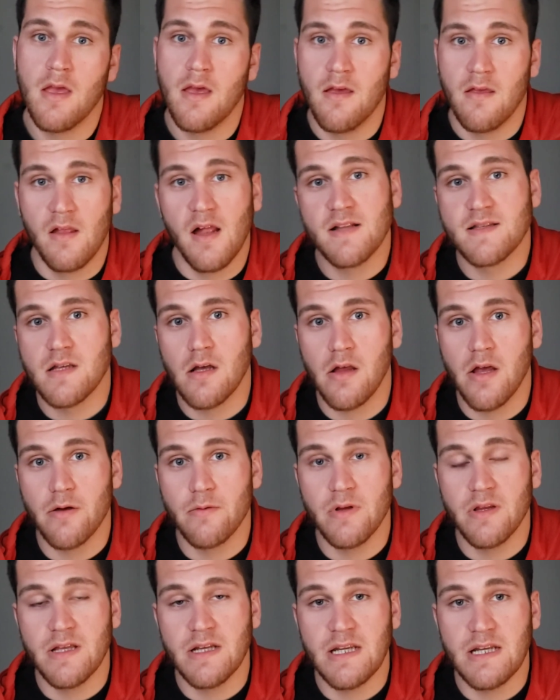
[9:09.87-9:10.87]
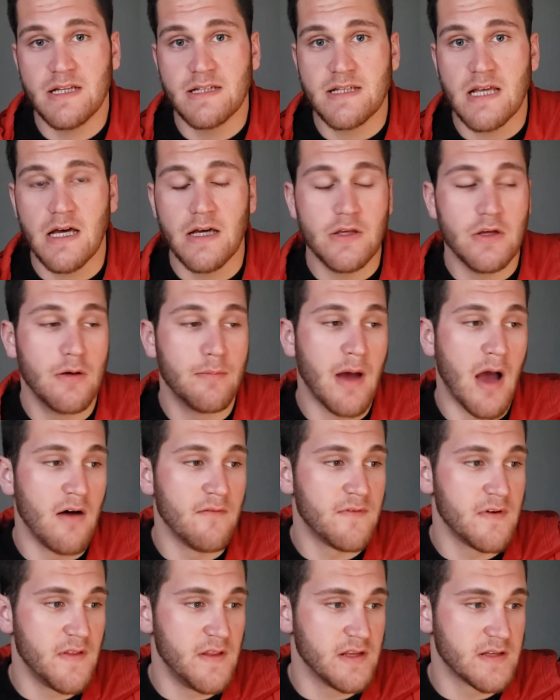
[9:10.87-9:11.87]
that's all I really need to tell you about
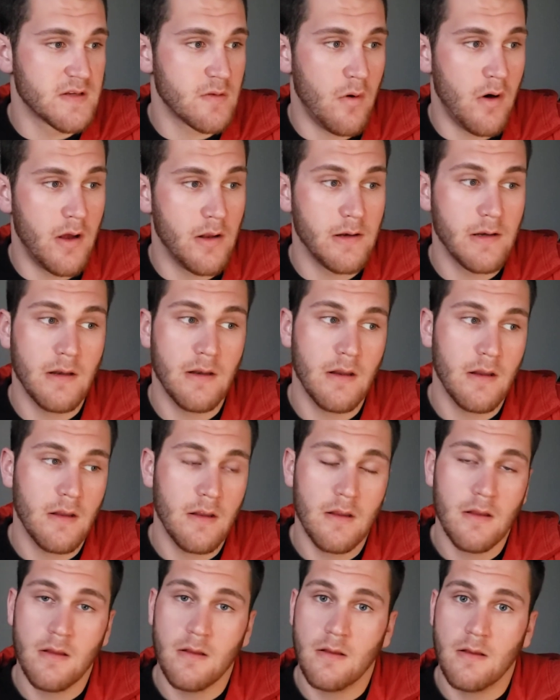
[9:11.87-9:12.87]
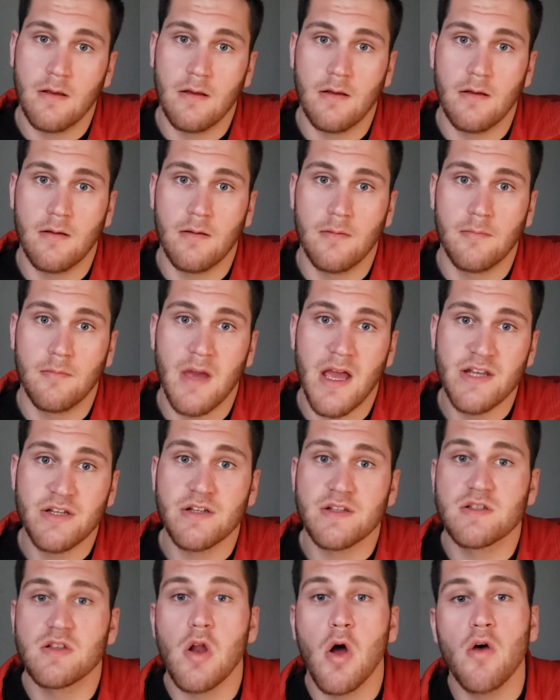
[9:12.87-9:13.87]
for this one. I
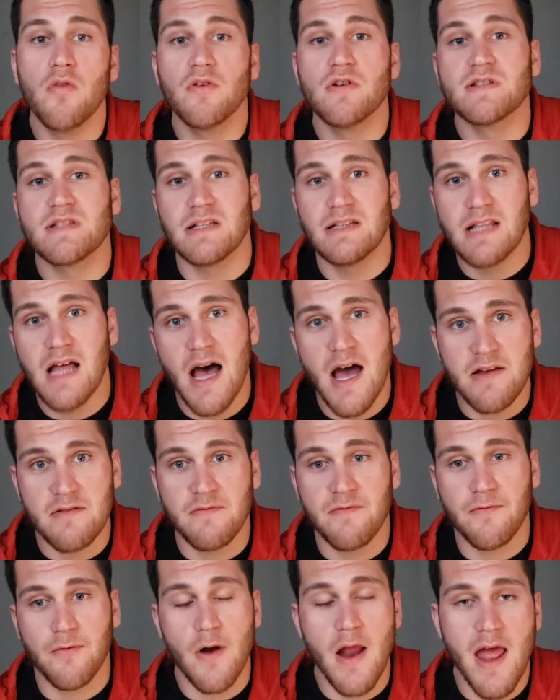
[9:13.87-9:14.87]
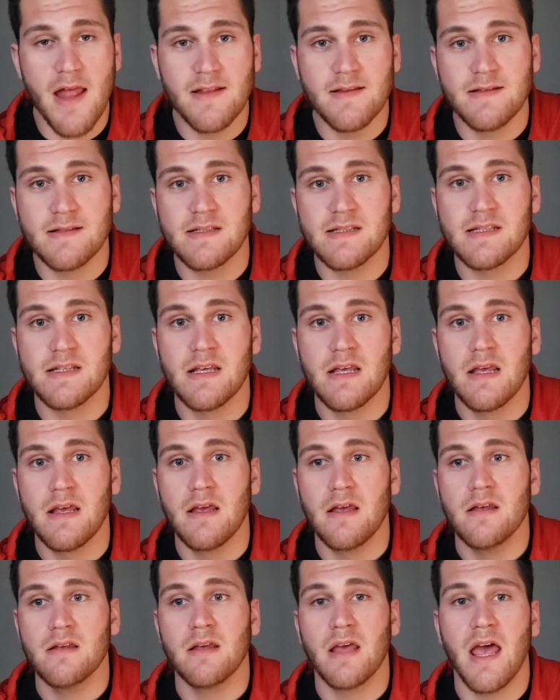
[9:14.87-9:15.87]
just know there's a lot of friends
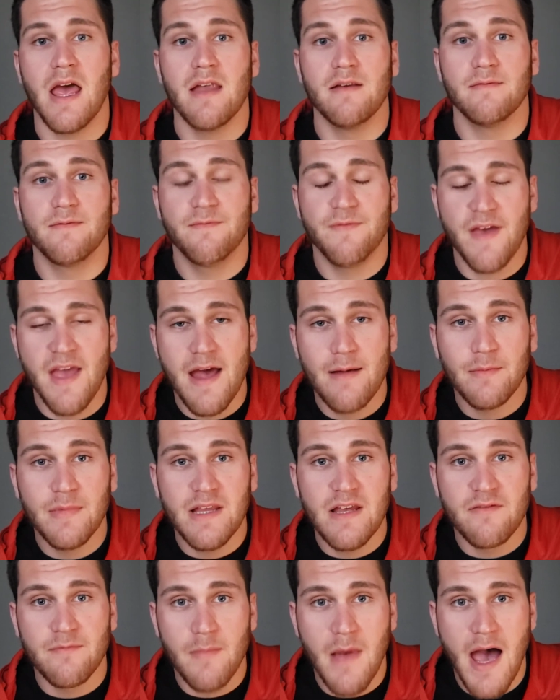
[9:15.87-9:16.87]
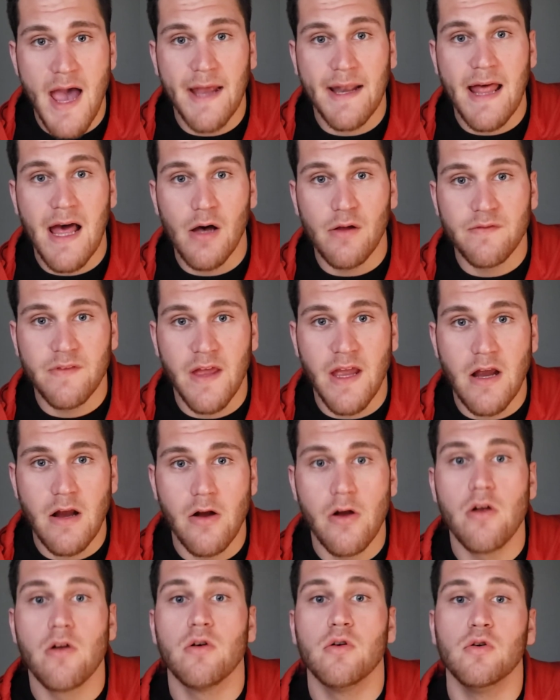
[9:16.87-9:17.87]
and family of mine out
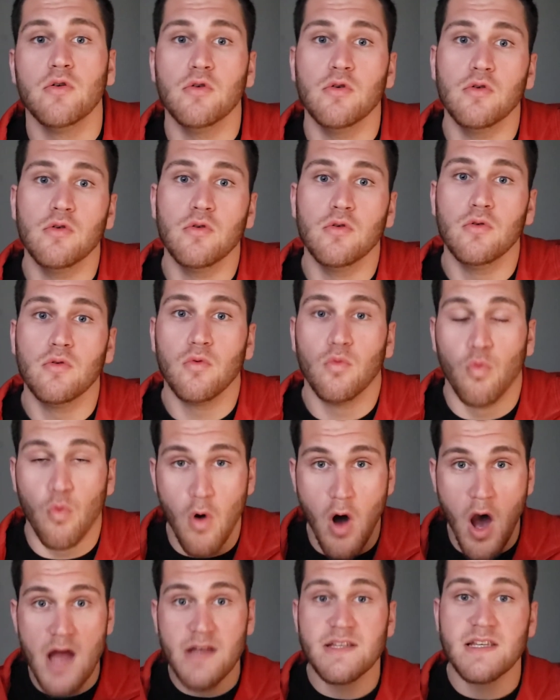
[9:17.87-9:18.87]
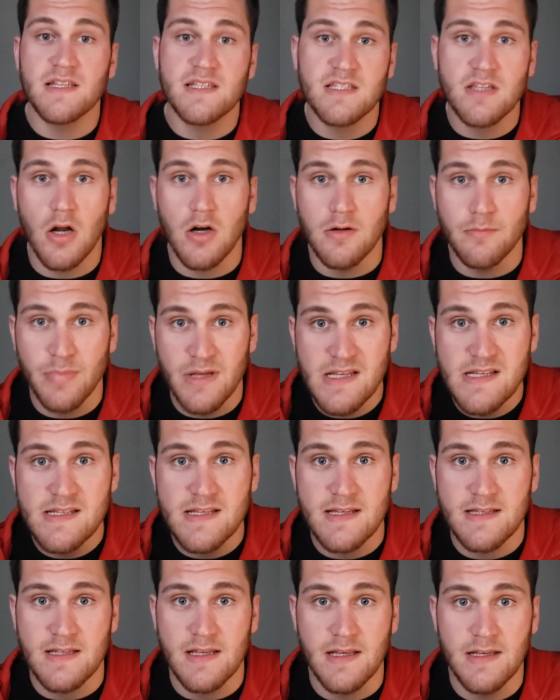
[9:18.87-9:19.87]
there who want to start
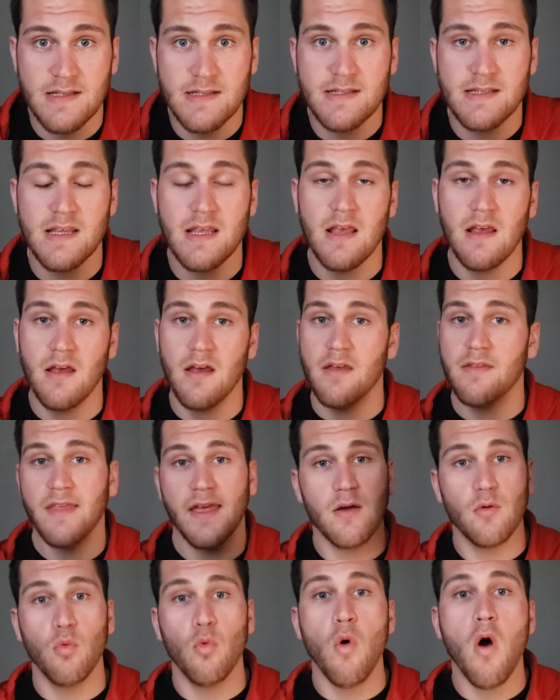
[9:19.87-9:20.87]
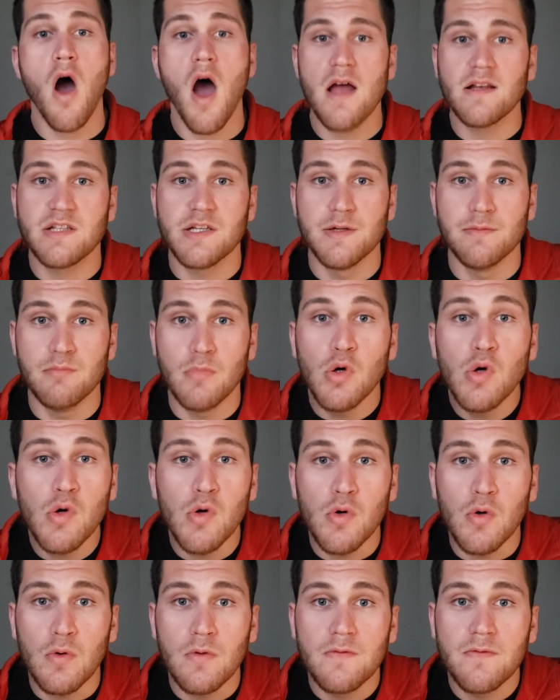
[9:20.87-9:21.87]
businesses. They want to
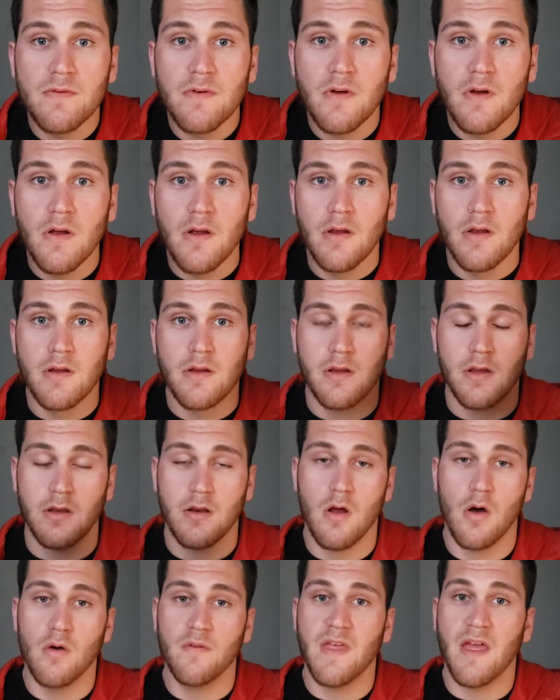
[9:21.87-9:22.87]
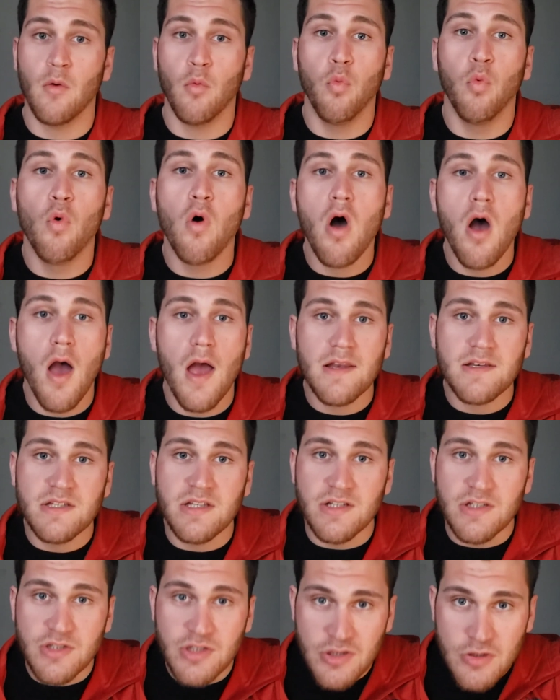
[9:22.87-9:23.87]
move, you know, they want
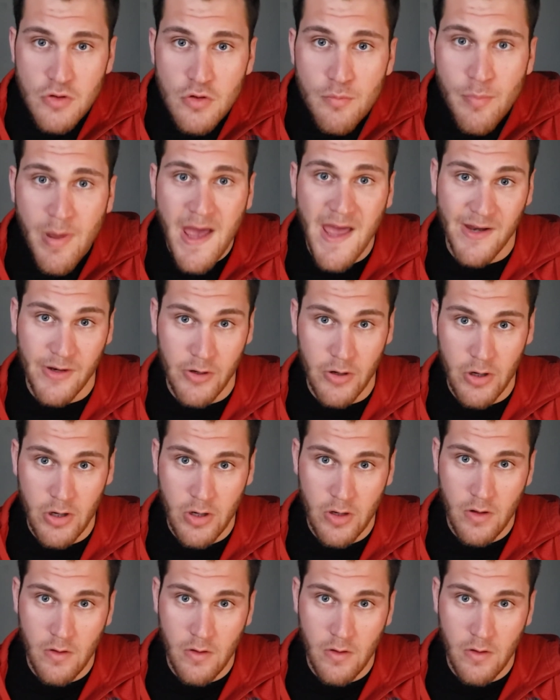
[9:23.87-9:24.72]
to do better,